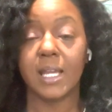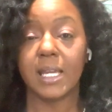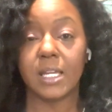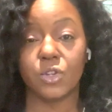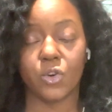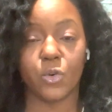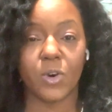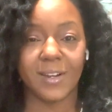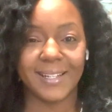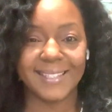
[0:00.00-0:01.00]
in your
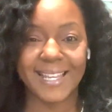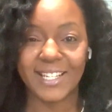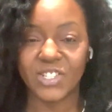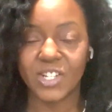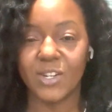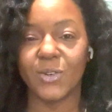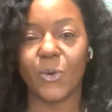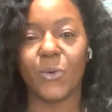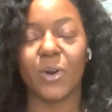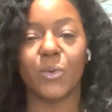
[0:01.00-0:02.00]
organization
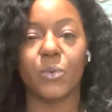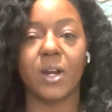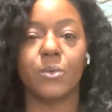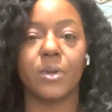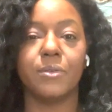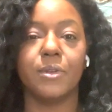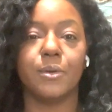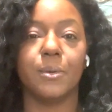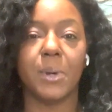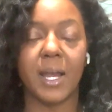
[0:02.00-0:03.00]
or work with you